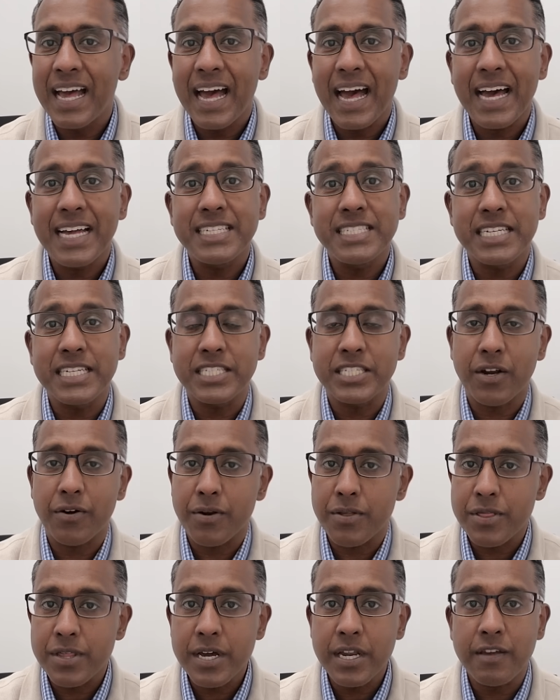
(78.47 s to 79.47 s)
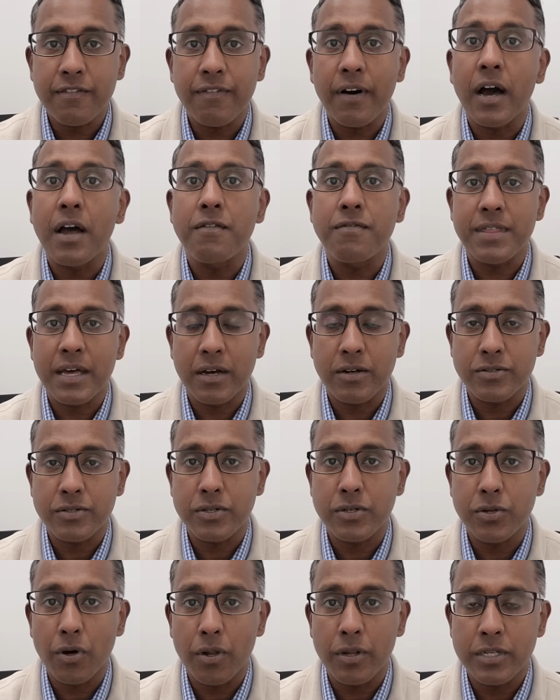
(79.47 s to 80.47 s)
and
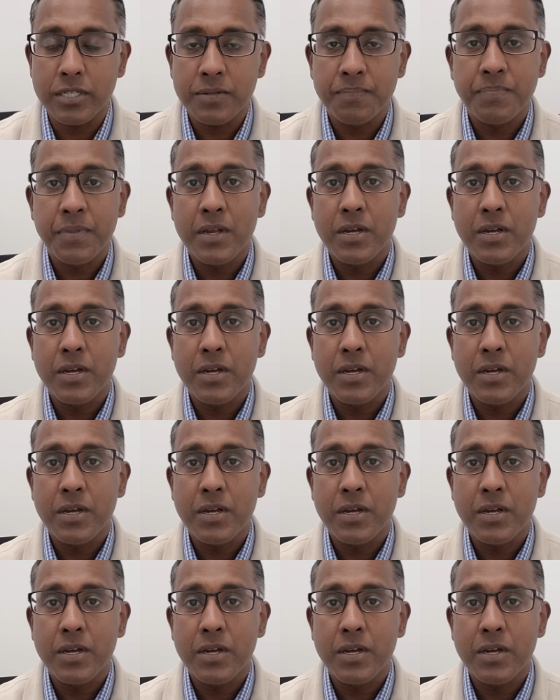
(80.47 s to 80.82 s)
$635,000.